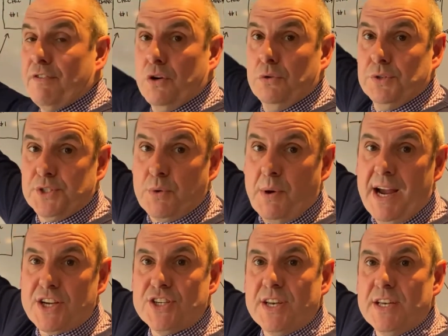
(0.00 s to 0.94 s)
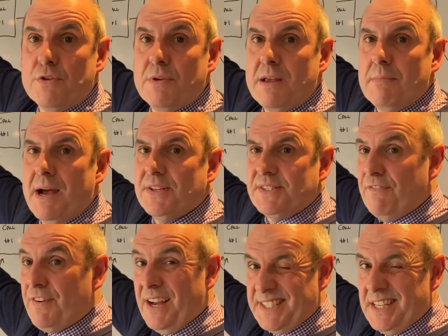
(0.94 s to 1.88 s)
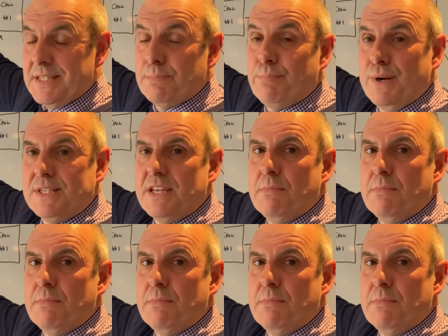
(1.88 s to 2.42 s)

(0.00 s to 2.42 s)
calls to action in your emails. In fact, it's pretty